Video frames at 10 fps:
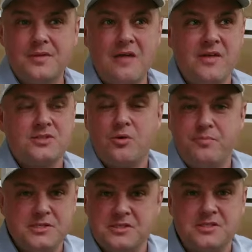And that's what
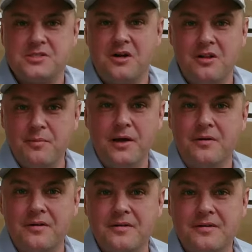business is all
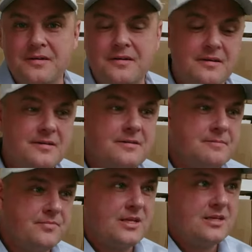about.
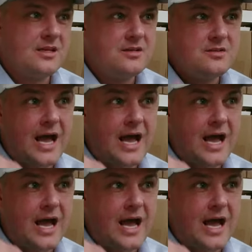And then